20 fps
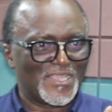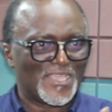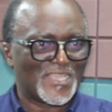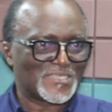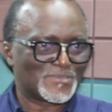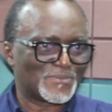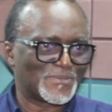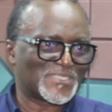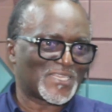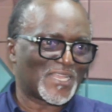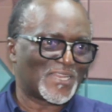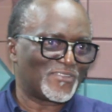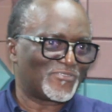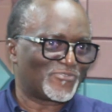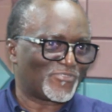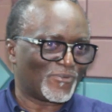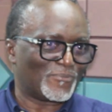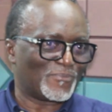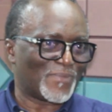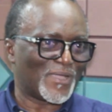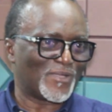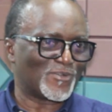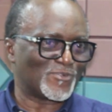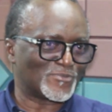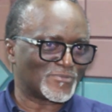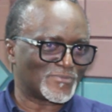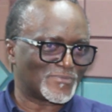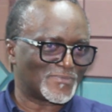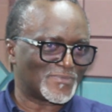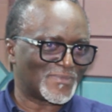especially from my
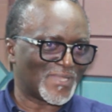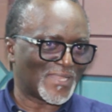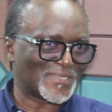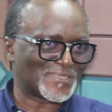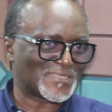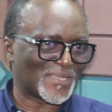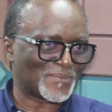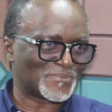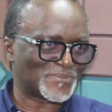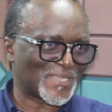own NANTAP